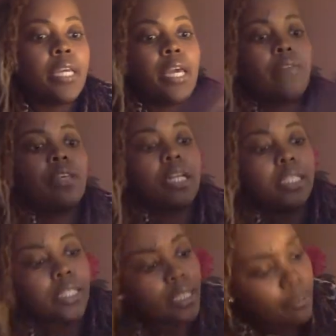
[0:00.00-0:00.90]
And then I
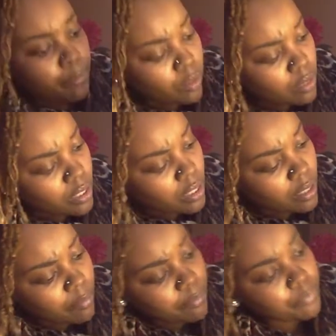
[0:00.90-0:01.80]
did spill
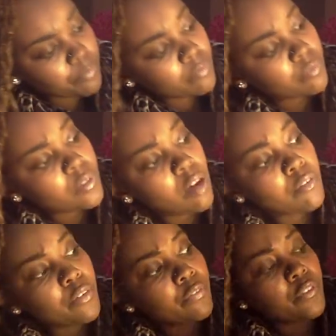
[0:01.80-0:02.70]
some on
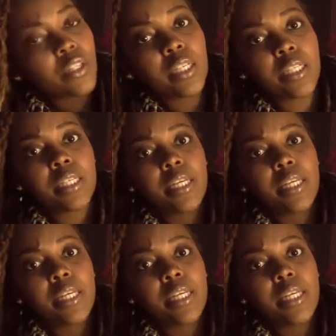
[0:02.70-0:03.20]
the front,